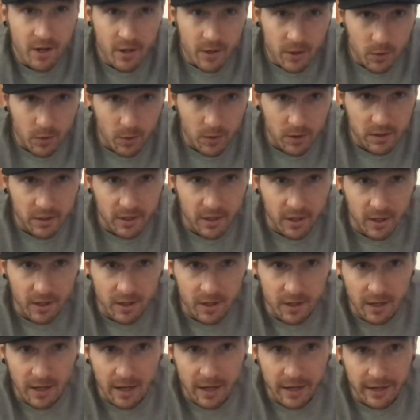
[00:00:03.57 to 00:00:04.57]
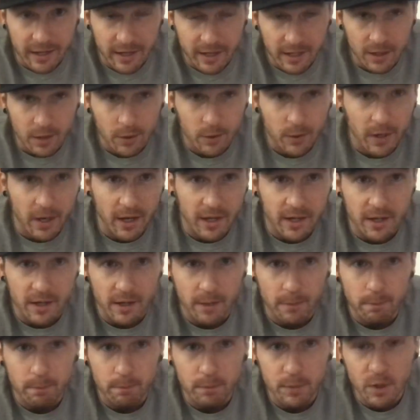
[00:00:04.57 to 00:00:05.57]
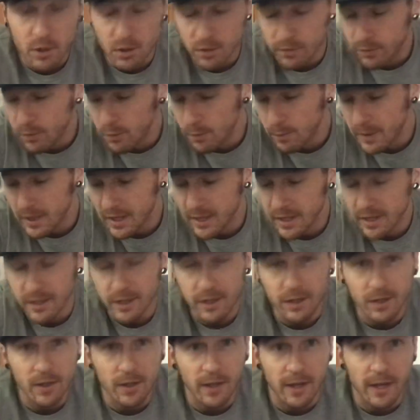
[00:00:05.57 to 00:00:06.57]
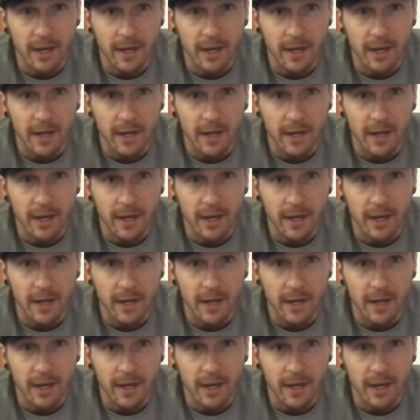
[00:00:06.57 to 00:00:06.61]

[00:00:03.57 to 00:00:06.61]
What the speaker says: North Carolina, located in beautiful Mint Hill,